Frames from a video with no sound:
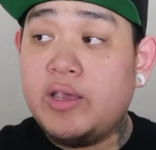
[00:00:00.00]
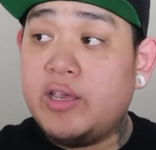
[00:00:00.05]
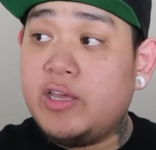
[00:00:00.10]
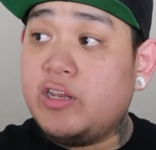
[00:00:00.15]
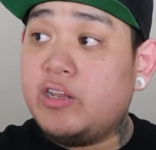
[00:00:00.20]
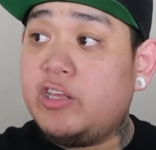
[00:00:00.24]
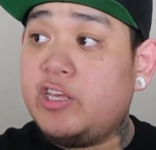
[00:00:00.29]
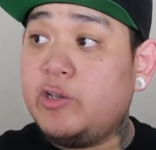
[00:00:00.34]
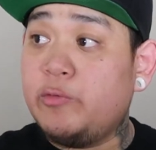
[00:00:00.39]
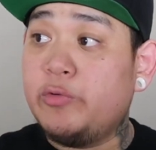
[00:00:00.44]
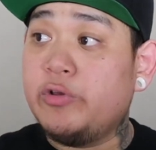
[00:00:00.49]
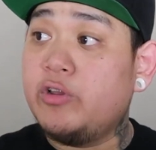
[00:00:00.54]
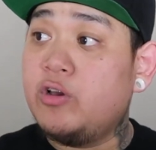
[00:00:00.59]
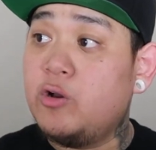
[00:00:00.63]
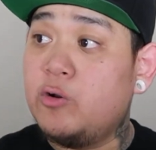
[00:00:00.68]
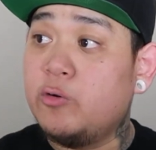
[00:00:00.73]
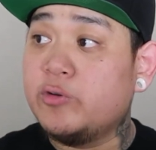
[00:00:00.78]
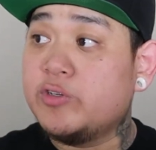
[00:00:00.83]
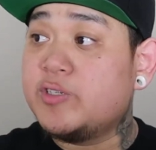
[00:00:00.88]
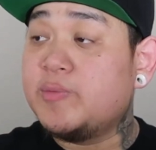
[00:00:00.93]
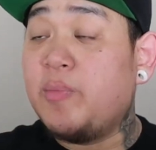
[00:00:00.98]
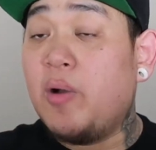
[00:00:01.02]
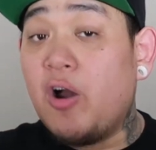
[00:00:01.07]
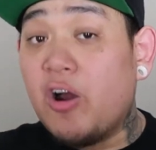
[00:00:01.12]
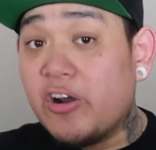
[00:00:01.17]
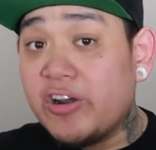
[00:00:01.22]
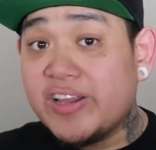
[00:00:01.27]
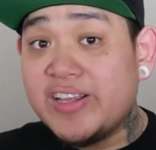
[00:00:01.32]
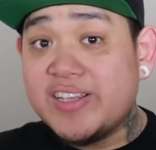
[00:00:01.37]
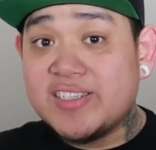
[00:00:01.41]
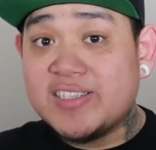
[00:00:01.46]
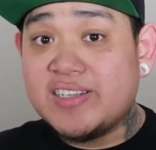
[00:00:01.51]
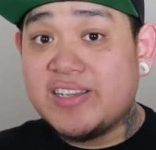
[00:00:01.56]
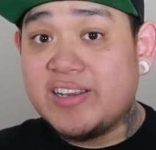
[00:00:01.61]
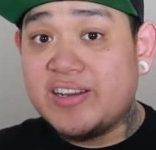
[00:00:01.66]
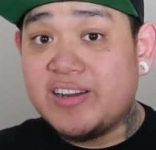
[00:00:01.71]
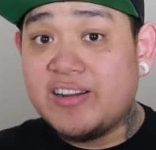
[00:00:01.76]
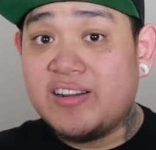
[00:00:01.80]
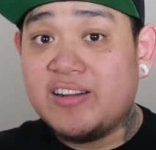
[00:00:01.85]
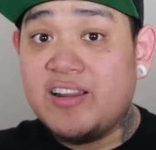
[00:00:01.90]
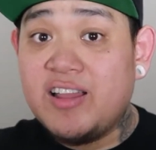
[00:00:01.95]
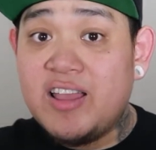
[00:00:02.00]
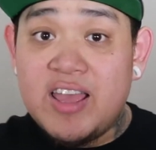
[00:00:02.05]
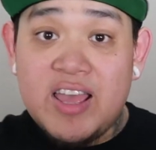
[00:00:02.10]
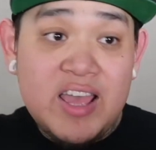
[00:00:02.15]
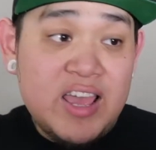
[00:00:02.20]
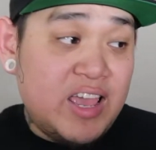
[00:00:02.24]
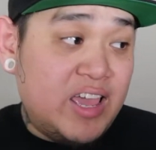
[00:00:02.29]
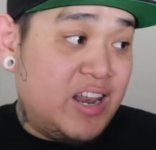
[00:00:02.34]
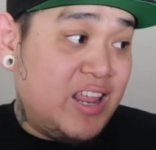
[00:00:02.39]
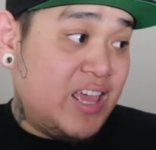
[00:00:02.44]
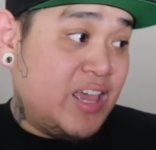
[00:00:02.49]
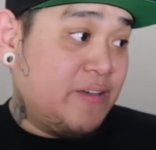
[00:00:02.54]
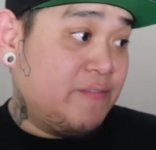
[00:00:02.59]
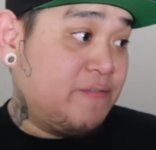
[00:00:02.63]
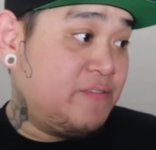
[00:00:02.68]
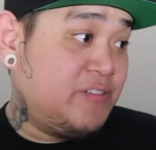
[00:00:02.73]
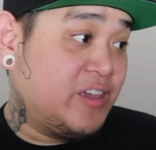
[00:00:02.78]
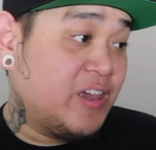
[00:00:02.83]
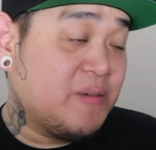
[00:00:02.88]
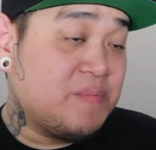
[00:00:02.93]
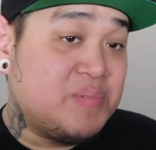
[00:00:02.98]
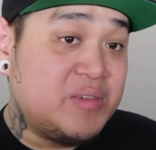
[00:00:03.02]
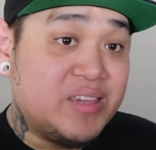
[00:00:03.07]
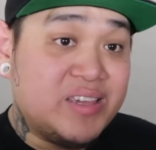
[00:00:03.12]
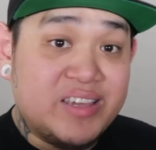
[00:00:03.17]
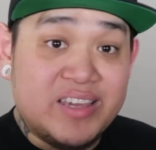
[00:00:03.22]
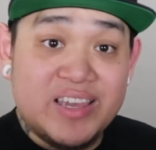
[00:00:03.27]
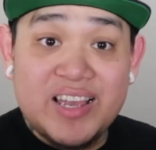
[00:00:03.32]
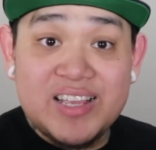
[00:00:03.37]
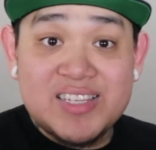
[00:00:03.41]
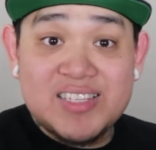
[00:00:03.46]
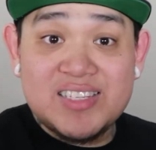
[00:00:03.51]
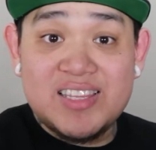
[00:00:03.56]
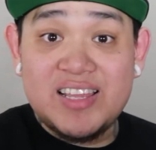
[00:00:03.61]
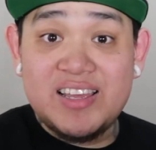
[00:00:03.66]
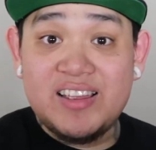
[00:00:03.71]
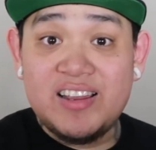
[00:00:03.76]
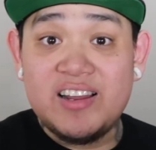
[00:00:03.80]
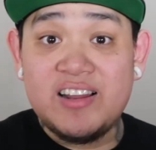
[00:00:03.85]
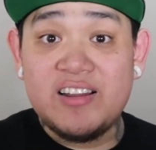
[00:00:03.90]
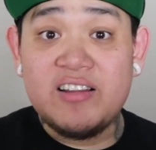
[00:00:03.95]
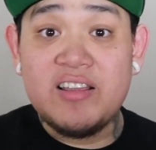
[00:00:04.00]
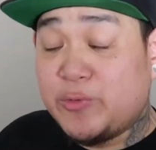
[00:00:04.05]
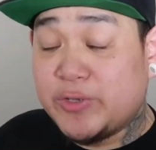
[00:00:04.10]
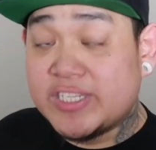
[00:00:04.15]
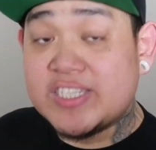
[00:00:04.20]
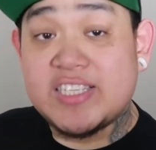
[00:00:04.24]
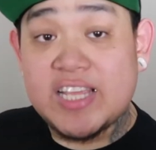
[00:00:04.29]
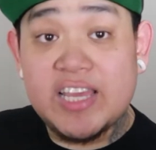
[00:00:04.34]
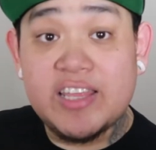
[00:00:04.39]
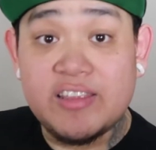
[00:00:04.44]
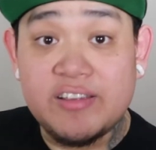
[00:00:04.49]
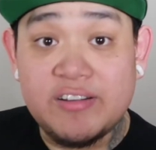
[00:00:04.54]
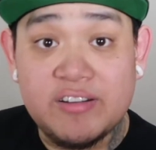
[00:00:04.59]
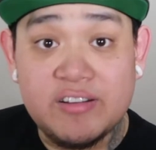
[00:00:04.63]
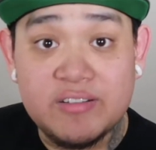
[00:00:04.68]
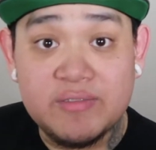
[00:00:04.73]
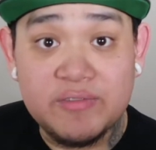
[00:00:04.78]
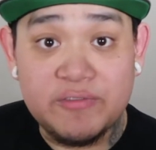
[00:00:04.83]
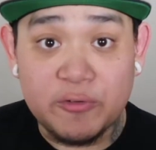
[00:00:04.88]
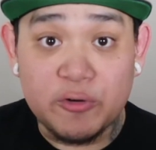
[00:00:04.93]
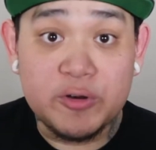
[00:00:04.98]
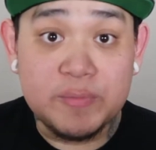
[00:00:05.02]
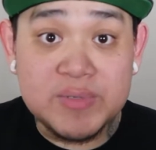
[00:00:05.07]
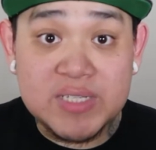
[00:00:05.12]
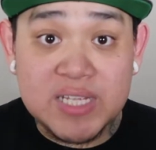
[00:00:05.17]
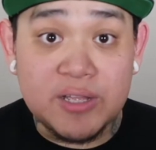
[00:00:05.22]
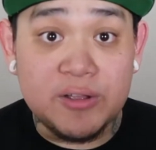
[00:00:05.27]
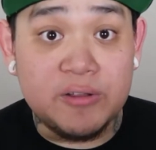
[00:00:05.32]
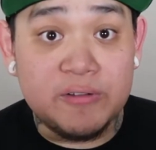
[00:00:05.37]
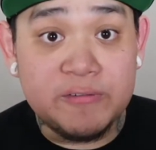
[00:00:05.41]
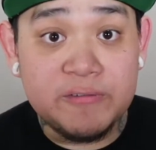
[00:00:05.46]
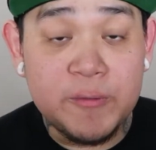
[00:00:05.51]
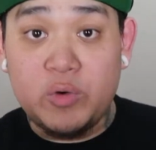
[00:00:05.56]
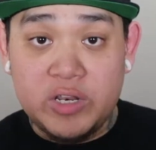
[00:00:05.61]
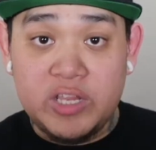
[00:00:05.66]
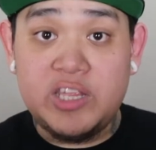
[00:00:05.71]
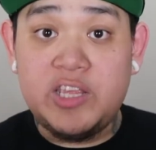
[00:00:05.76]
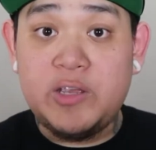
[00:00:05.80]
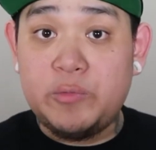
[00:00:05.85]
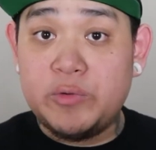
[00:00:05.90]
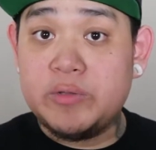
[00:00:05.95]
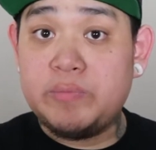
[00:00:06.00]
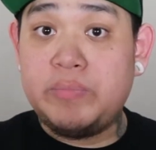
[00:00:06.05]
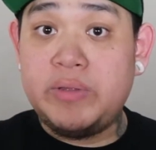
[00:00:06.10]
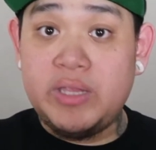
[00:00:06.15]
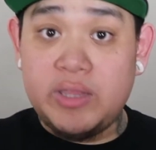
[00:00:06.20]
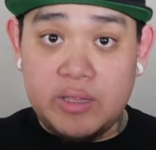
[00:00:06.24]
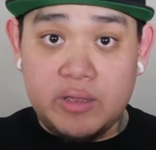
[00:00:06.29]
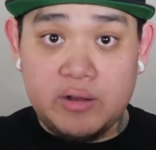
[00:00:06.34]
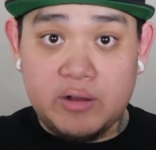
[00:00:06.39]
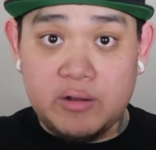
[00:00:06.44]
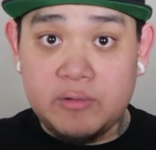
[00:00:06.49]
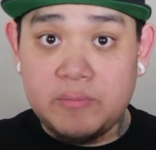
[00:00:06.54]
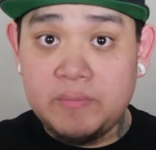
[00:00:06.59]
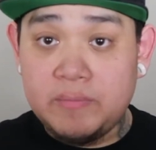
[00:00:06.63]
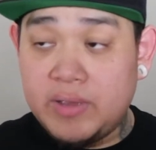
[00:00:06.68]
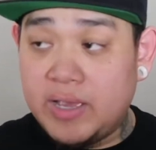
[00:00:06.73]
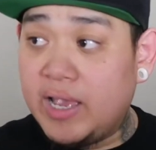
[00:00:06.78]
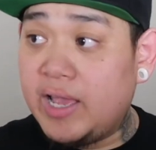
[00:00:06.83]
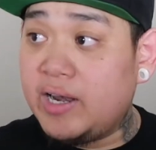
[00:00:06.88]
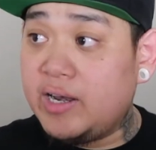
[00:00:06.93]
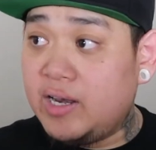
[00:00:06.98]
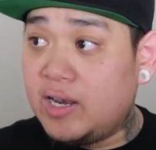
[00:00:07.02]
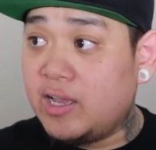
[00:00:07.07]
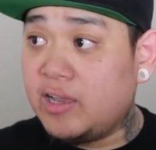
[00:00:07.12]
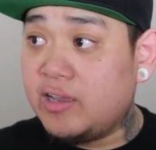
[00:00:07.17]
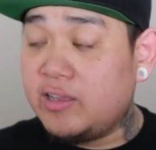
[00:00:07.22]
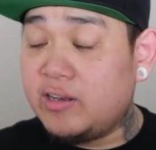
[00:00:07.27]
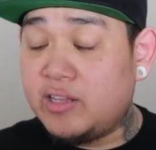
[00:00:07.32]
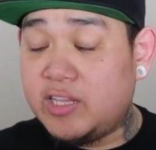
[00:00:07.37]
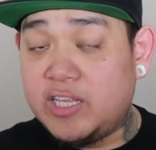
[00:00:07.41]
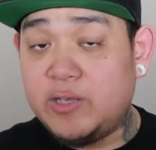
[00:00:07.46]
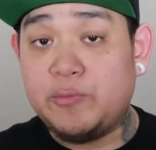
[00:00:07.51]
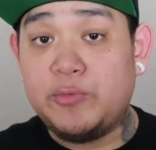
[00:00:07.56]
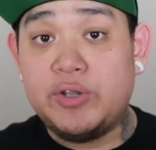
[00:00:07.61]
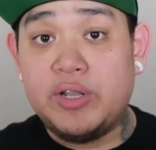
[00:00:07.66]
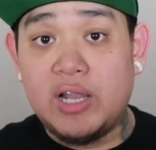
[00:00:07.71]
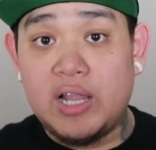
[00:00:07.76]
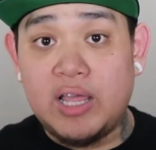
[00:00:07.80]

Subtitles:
And he would host parties there and have VIP guests there. He would stay there for himself. When he would be there at night, he would